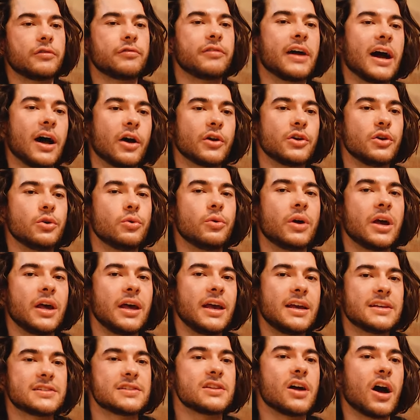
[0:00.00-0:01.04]
value
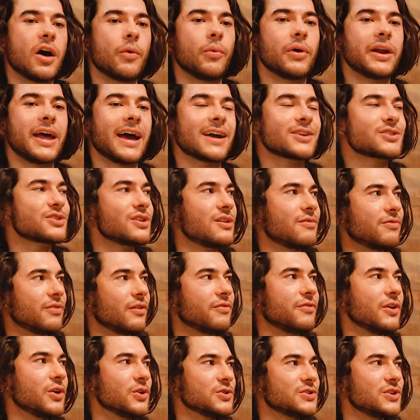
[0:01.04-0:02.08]
is not what actually
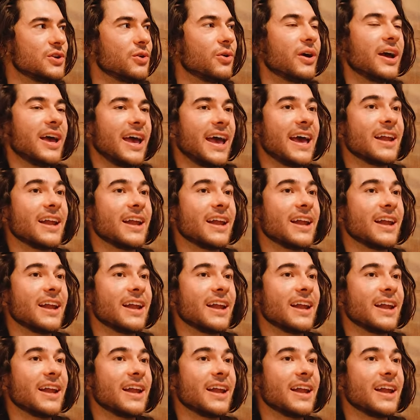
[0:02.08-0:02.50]
fulfills you